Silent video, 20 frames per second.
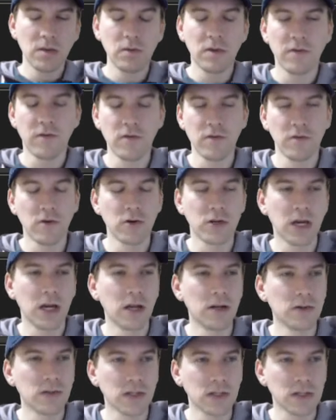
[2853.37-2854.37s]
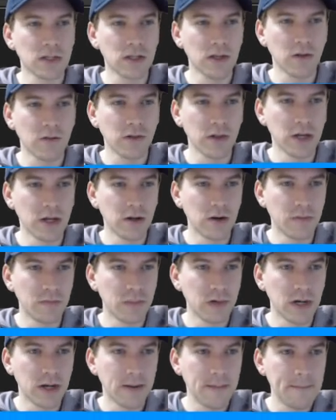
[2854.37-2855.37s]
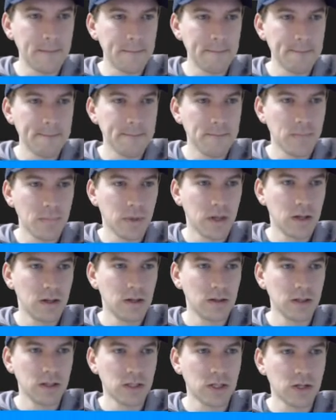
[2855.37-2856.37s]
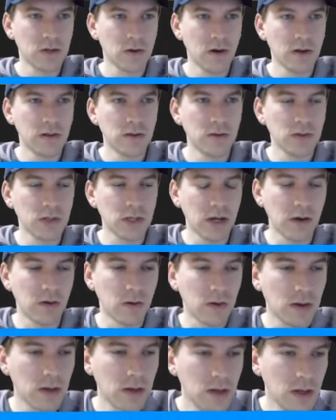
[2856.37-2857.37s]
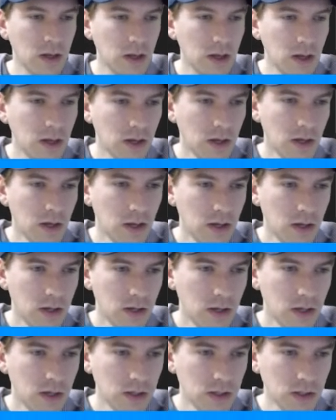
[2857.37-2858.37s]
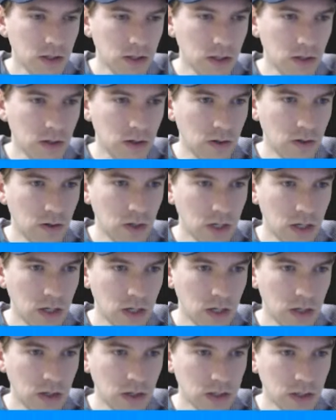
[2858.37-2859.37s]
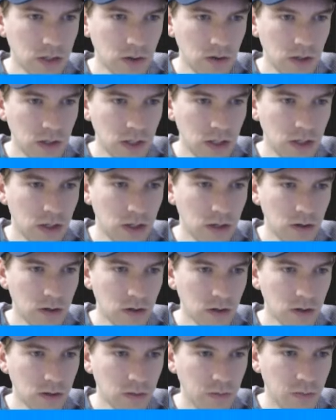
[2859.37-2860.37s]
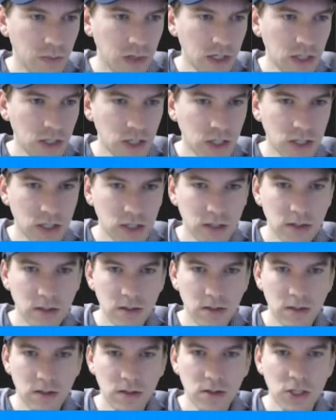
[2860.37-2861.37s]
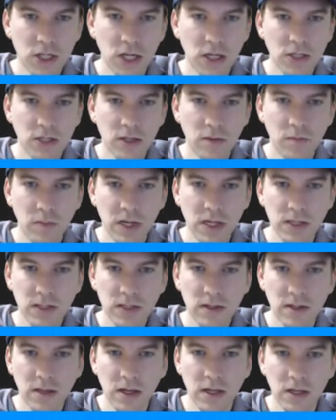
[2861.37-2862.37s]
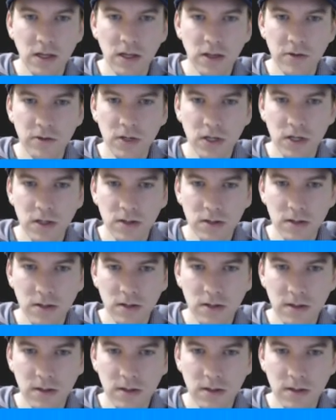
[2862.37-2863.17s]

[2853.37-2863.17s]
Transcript: for volcanoes and stuff later, but let's try those out. So let's go in here. Beach, change the base to that yellow color.